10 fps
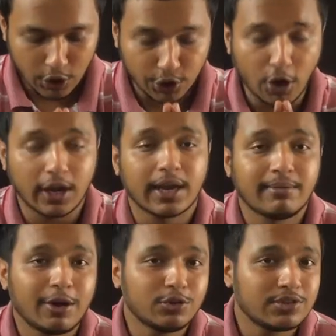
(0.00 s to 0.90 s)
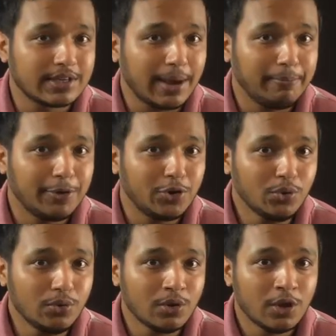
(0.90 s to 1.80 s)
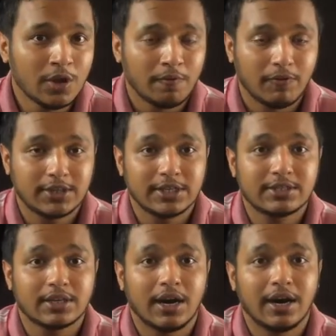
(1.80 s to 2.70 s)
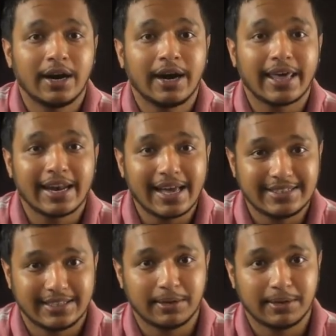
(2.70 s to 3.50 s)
Talking about step 2, which is analyzing the